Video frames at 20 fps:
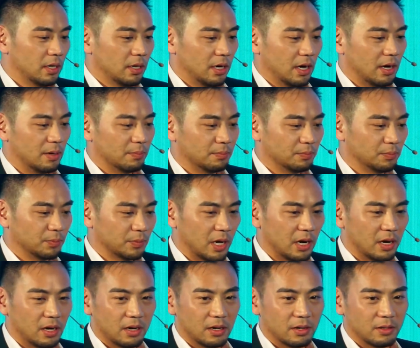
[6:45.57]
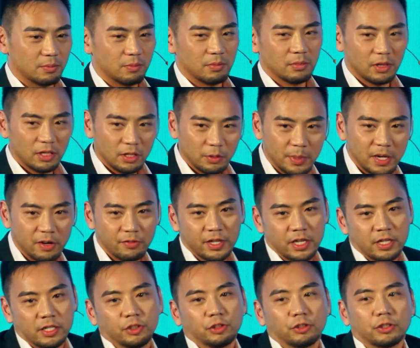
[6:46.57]
A little bit of
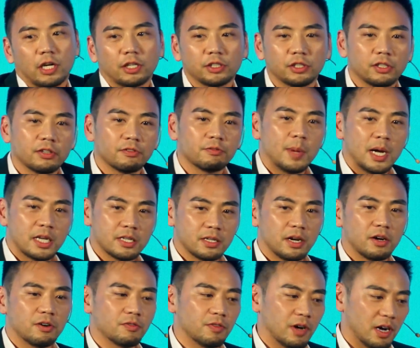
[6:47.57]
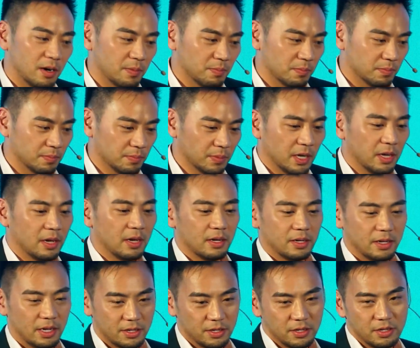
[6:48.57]
an introduction of myself.
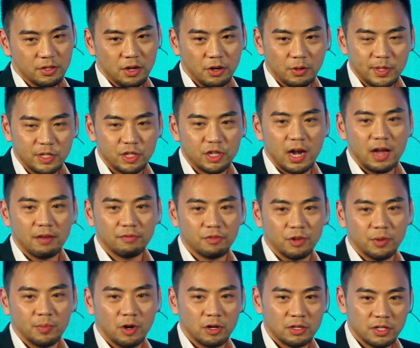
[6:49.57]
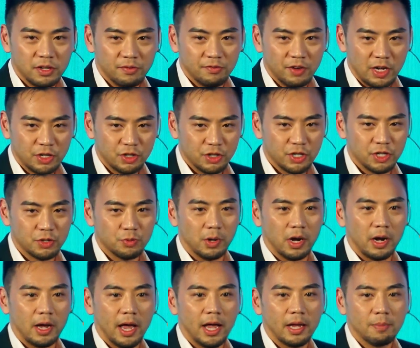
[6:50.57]
Yes, Toby Chan from Audacy Ventures. We're
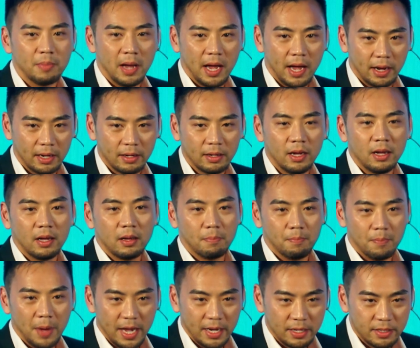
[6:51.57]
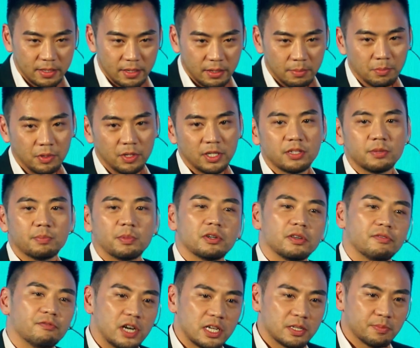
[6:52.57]
an APAC-based principal
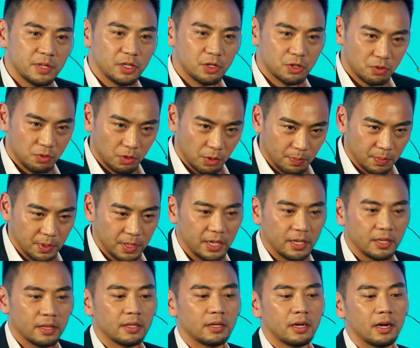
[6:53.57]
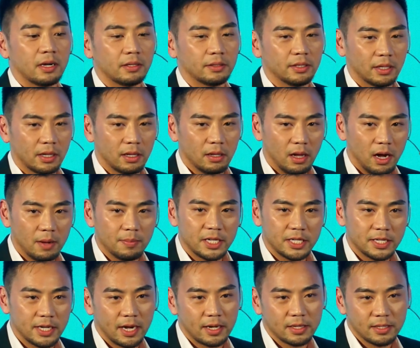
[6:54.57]
investments group in the climate
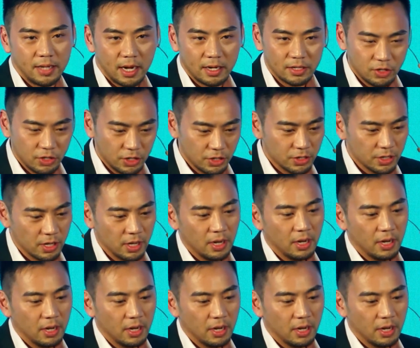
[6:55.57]
tech sectors.